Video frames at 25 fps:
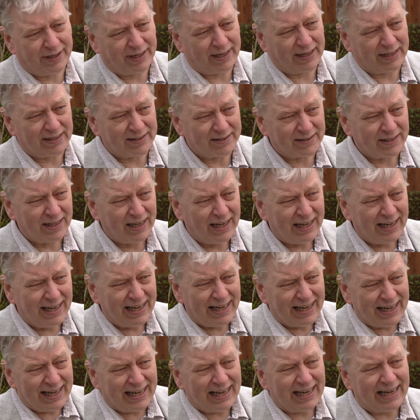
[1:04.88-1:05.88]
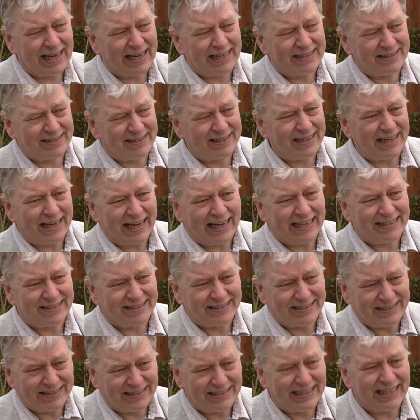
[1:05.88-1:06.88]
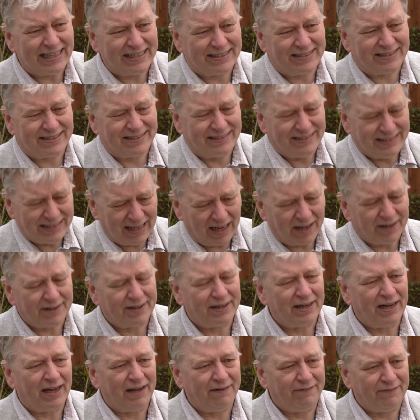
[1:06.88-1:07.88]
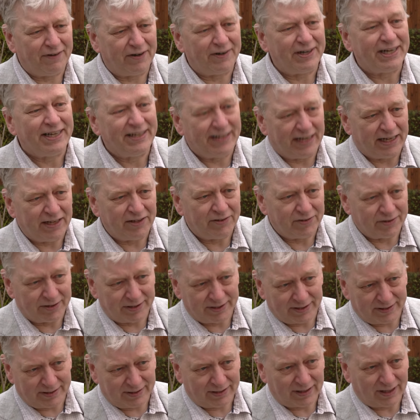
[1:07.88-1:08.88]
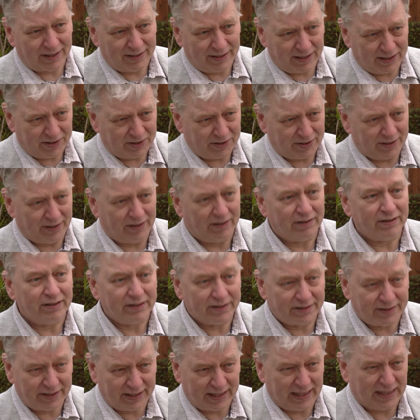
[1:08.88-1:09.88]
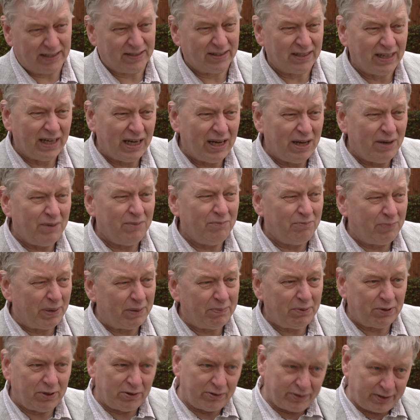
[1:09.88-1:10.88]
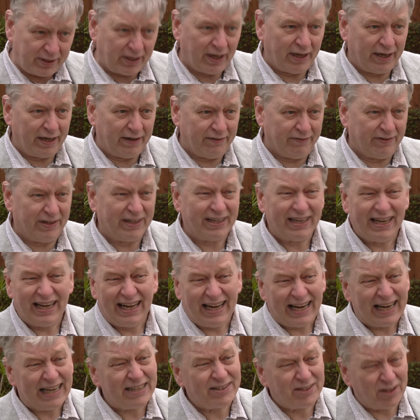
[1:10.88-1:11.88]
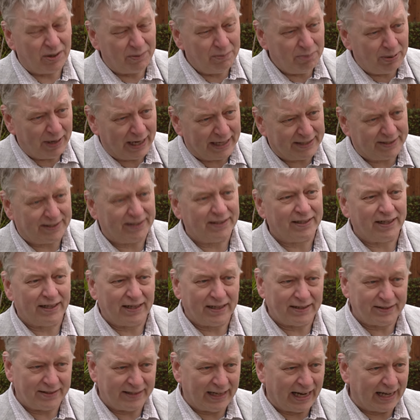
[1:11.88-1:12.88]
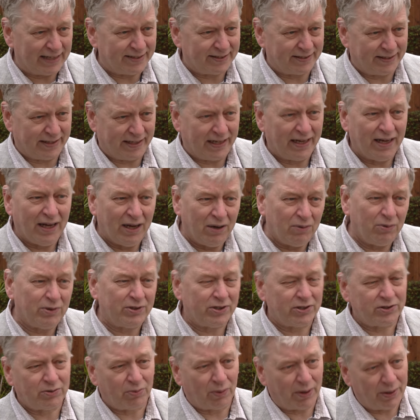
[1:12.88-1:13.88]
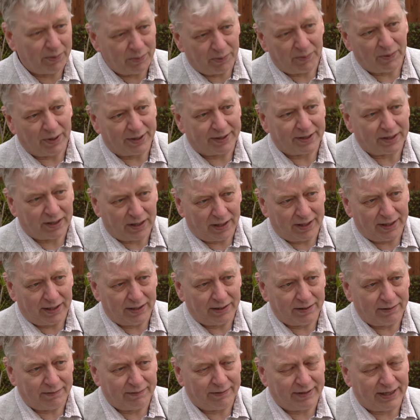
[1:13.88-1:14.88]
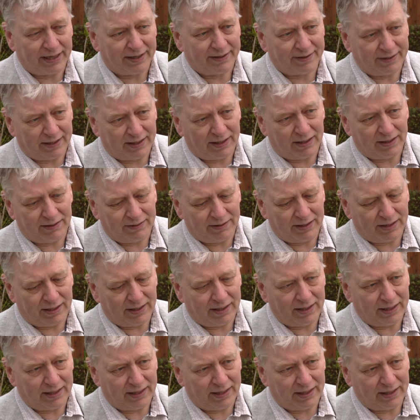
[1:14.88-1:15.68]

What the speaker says: thing is it's not a very dangerous condition or disease. People don't die of it. It's unpleasant and it's nasty, which is why we want to kind of take the